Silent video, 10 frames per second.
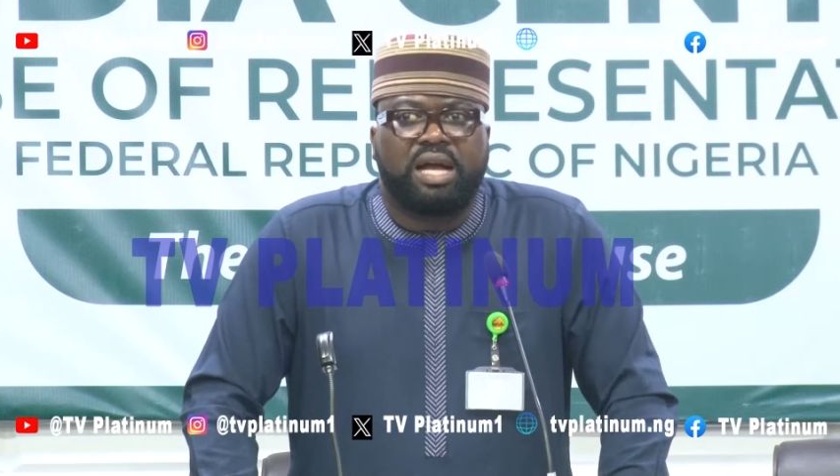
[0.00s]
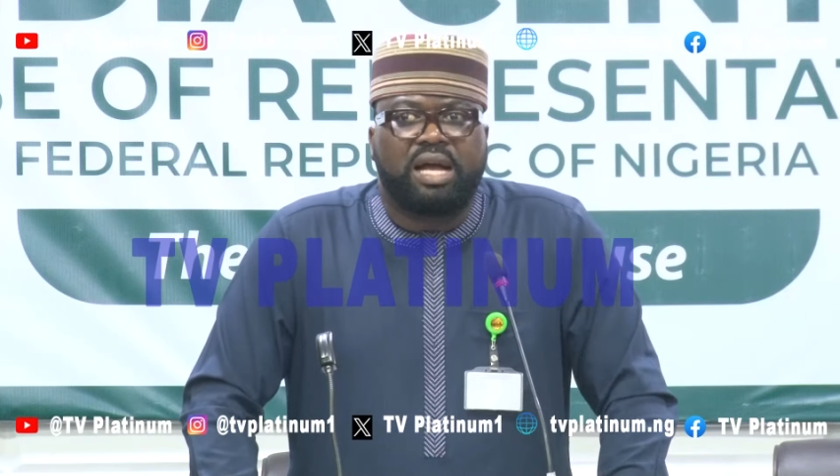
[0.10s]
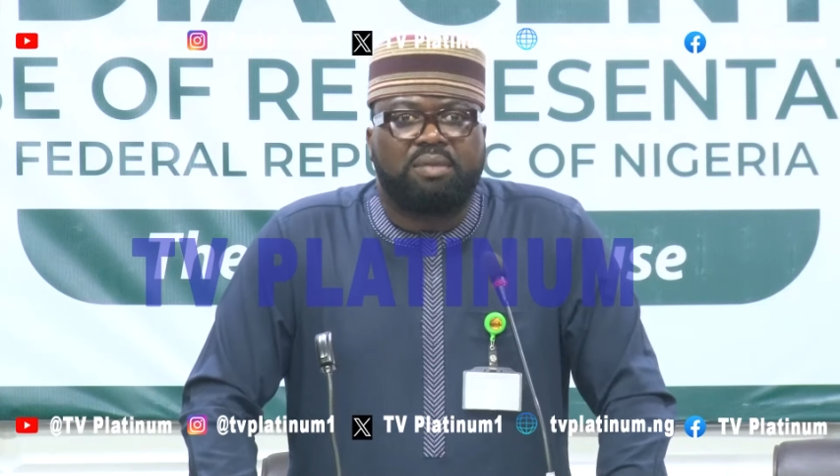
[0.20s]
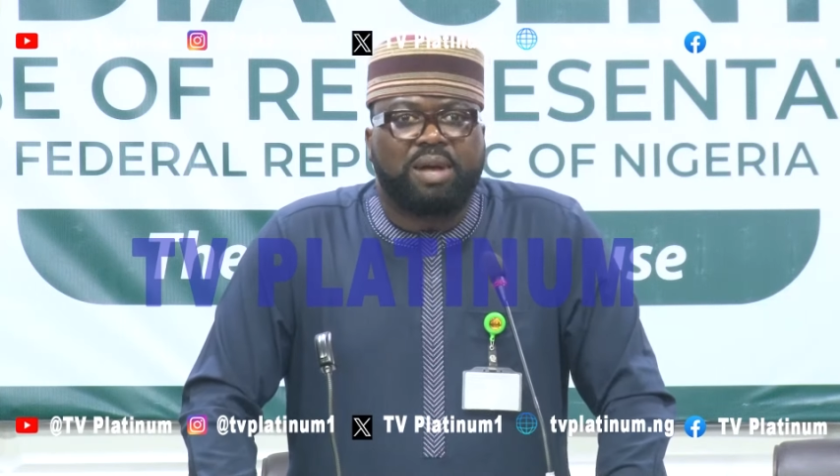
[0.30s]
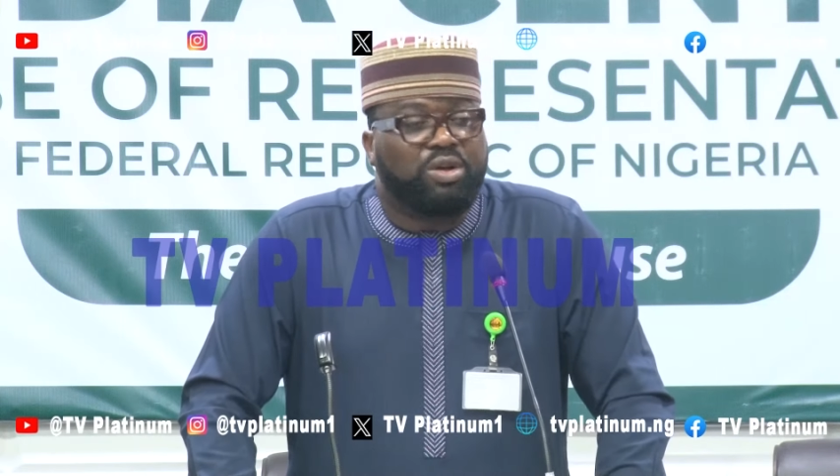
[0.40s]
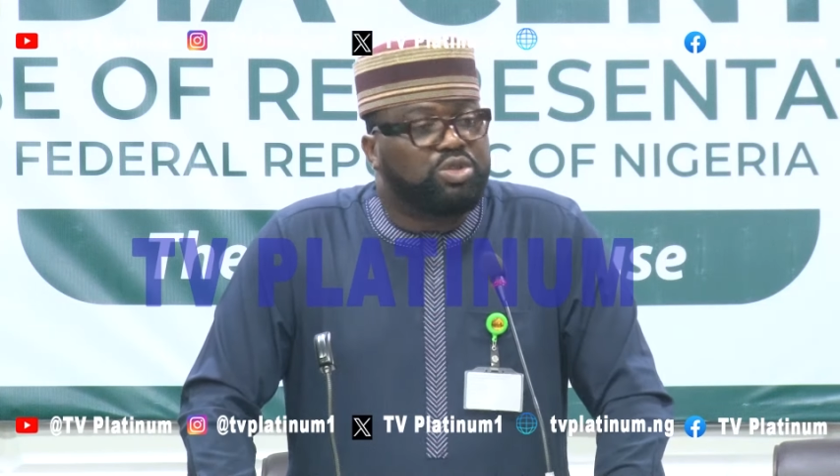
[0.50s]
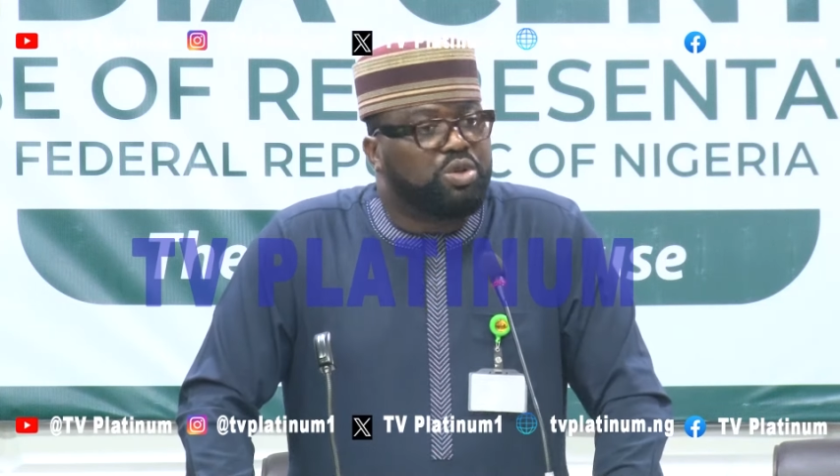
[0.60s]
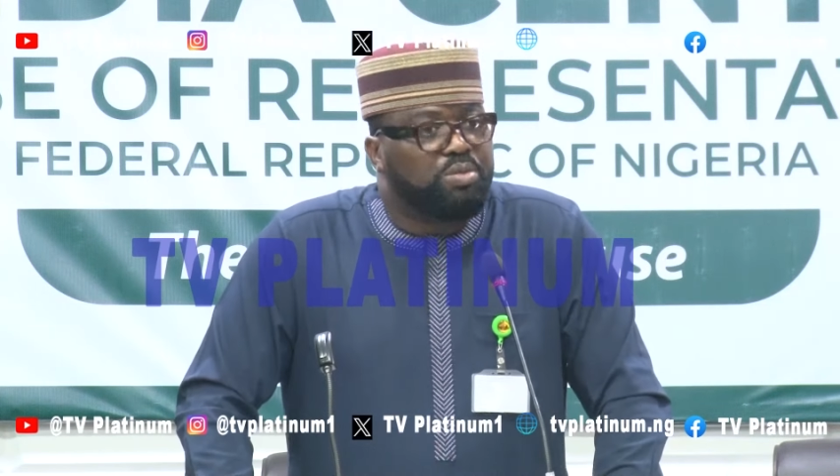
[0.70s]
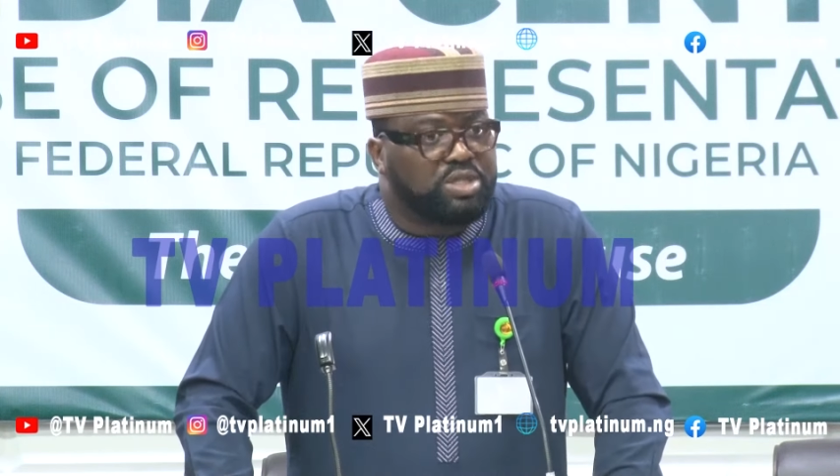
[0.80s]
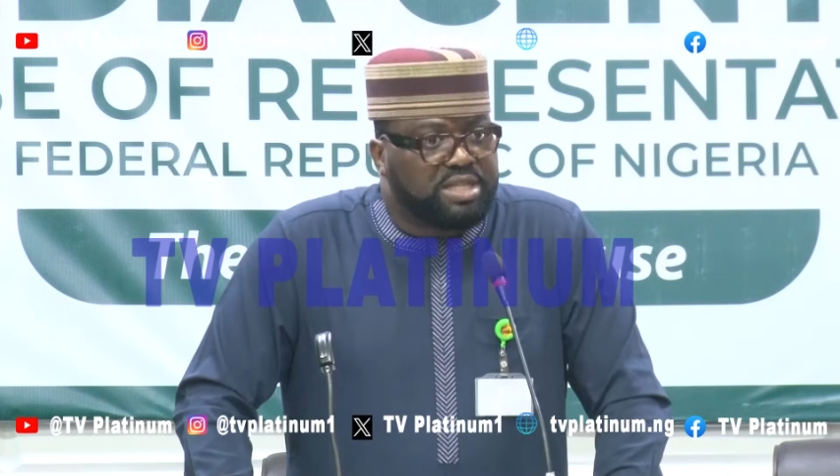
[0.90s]
Um, I
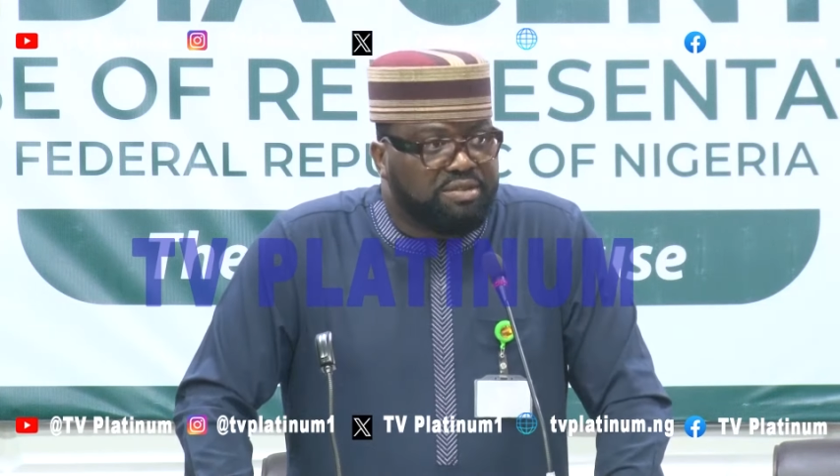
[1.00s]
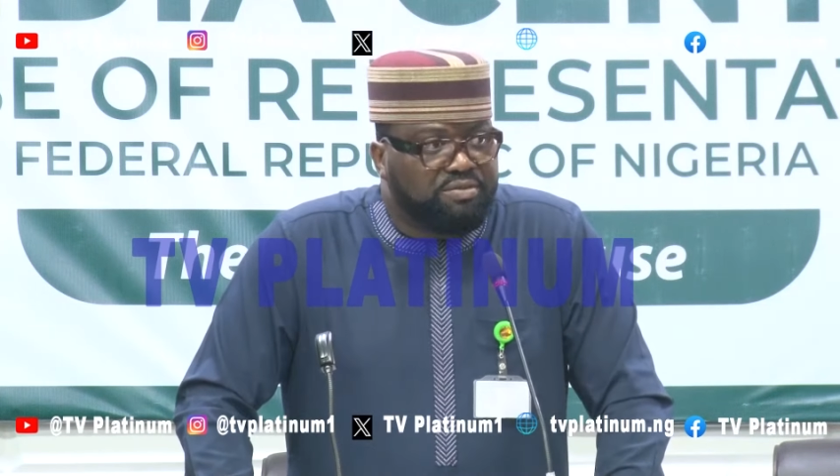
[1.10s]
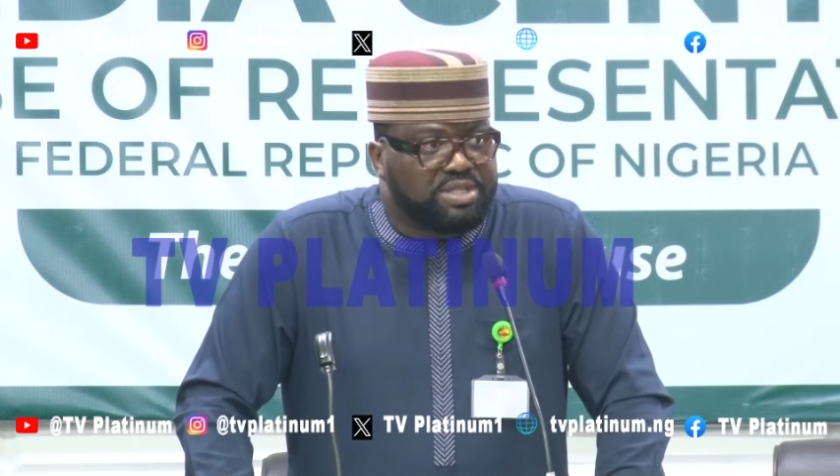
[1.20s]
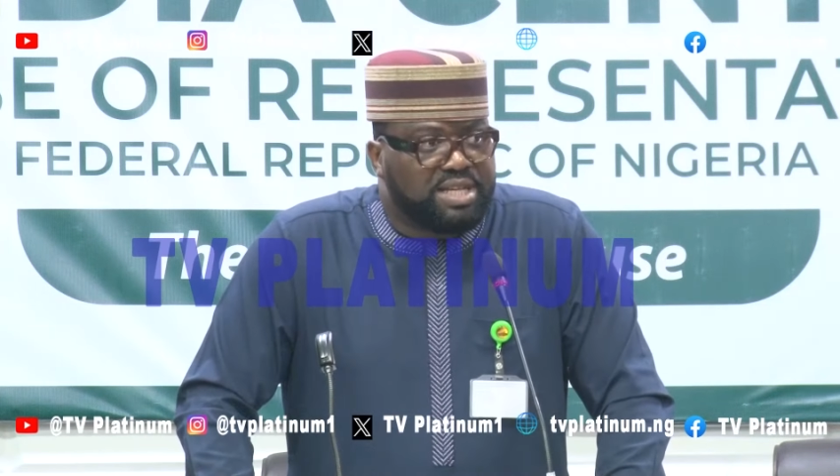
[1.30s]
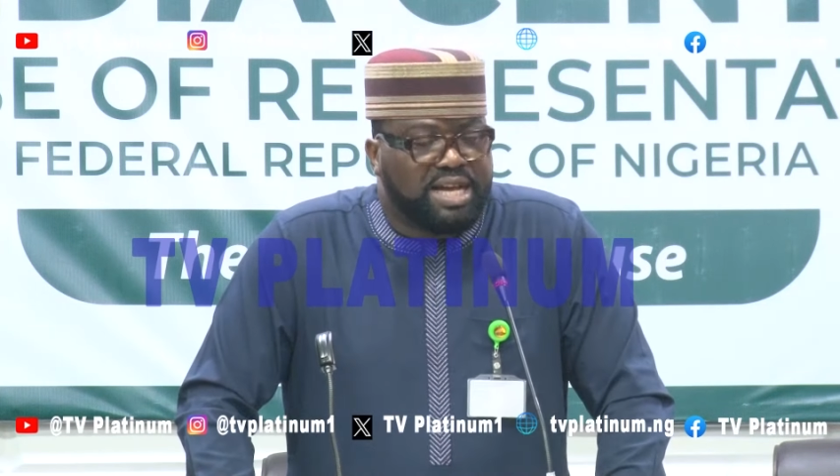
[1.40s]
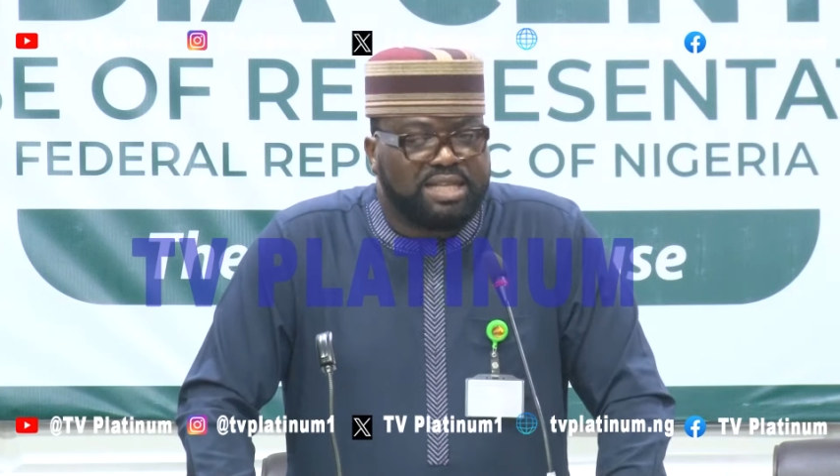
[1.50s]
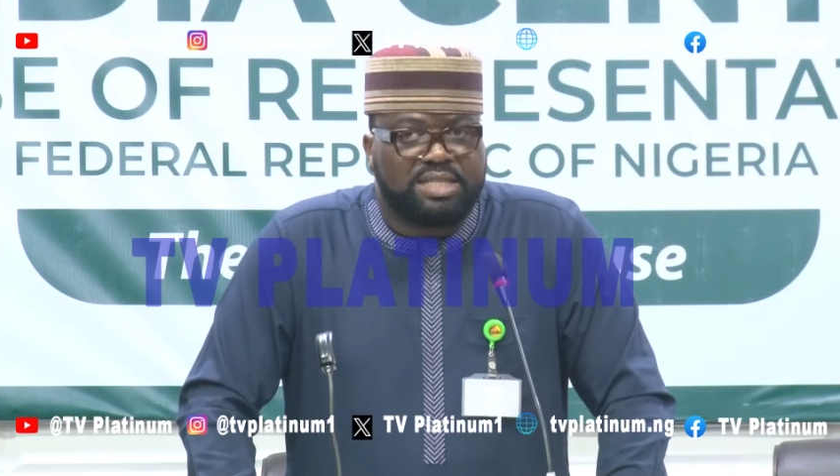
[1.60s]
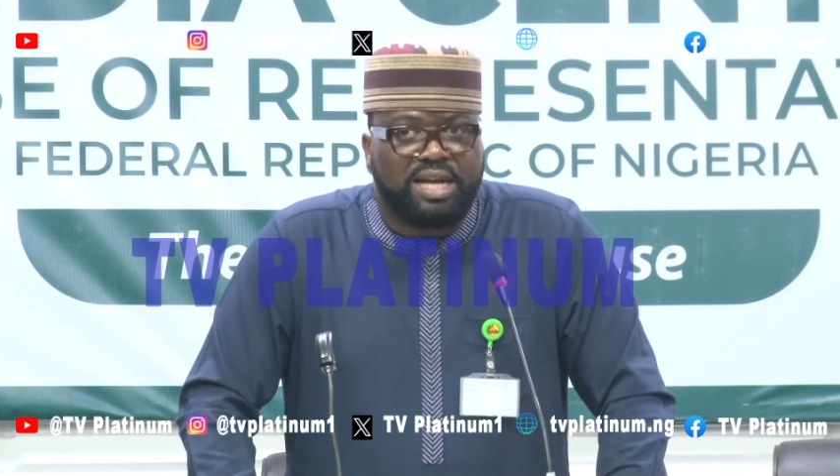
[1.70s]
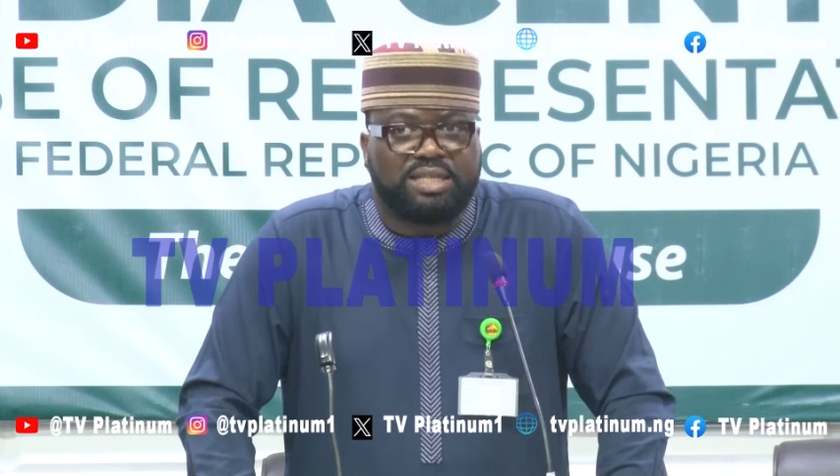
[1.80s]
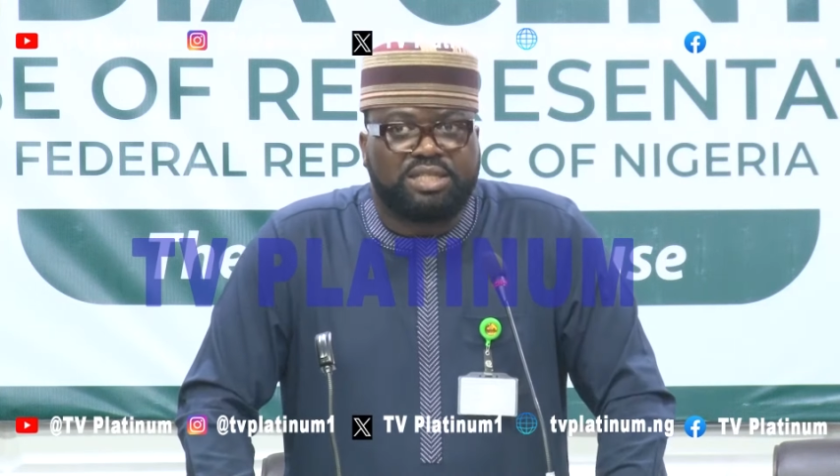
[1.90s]
also must
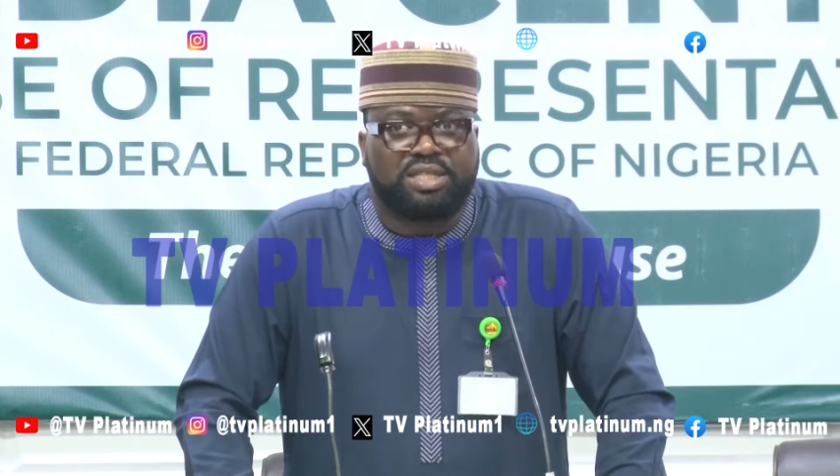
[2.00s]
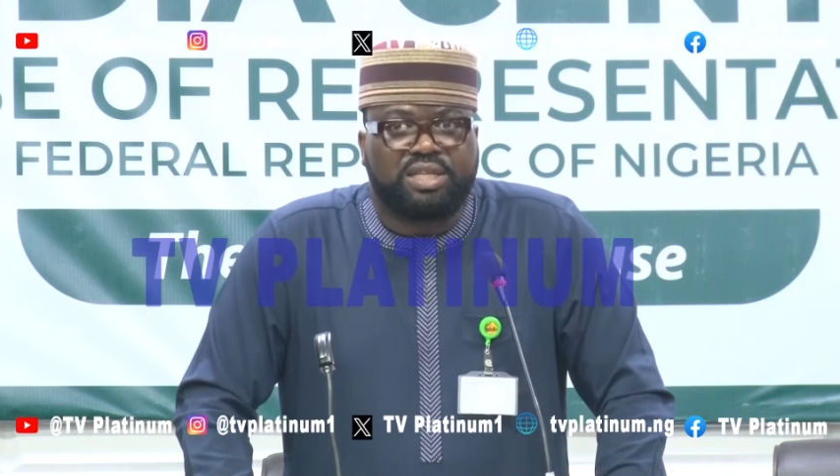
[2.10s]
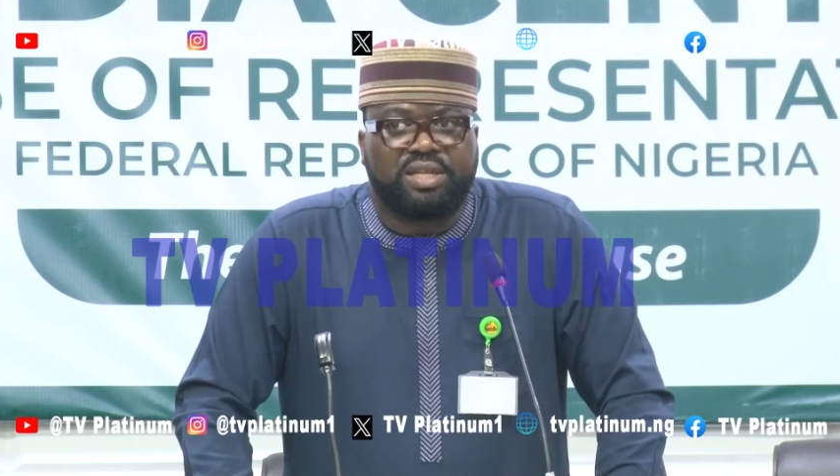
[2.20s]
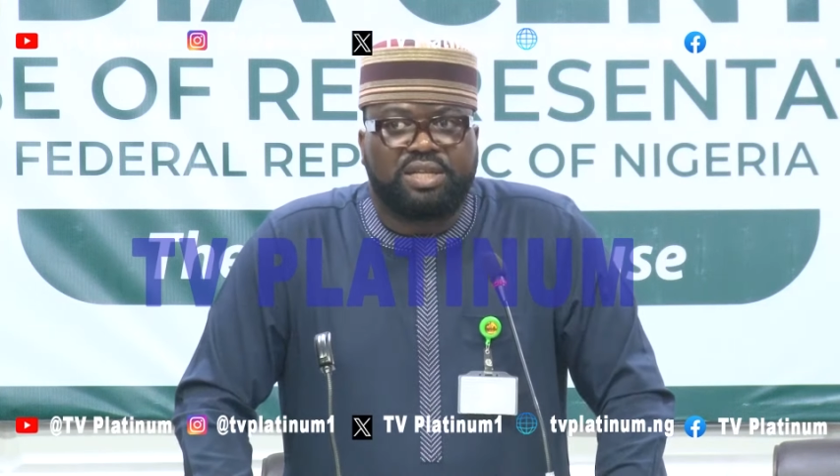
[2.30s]
emphasize that